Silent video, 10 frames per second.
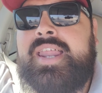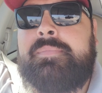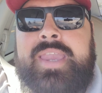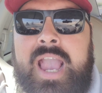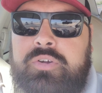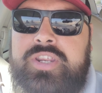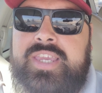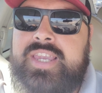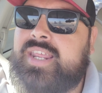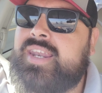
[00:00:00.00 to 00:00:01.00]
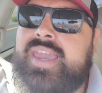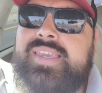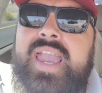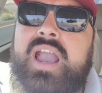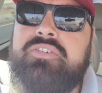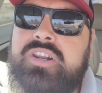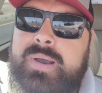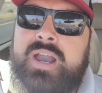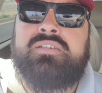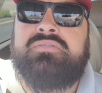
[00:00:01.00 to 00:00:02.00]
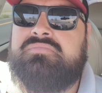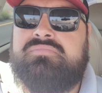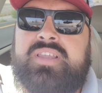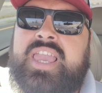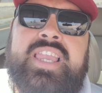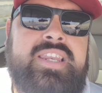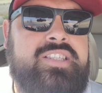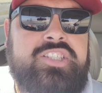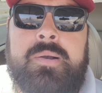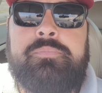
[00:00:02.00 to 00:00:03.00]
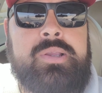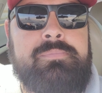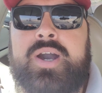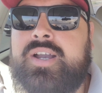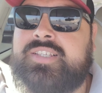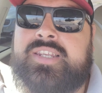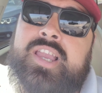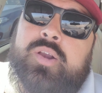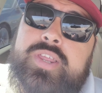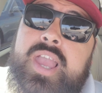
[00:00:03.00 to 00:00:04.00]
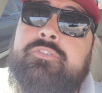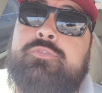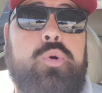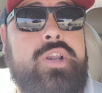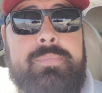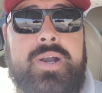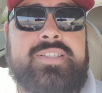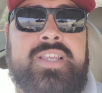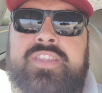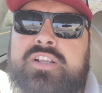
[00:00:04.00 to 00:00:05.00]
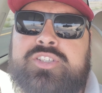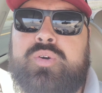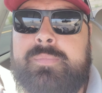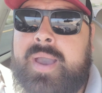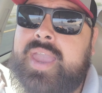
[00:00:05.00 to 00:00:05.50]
and I'm counting it, and I count about eighty something bucks, and I already have forty bucks in there. So in my